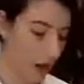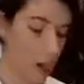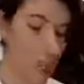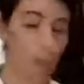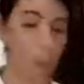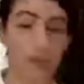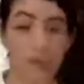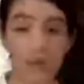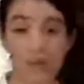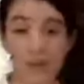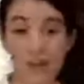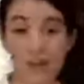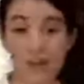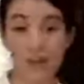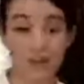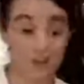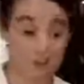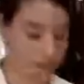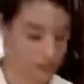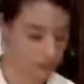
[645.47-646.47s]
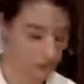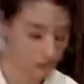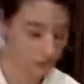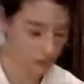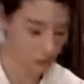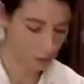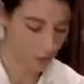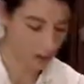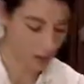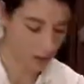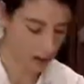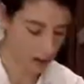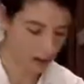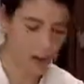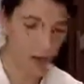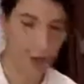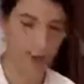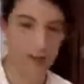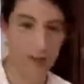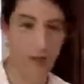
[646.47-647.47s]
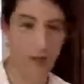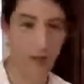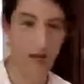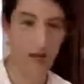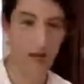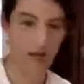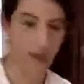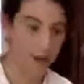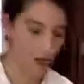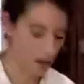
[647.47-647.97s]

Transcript: with tears to try to expel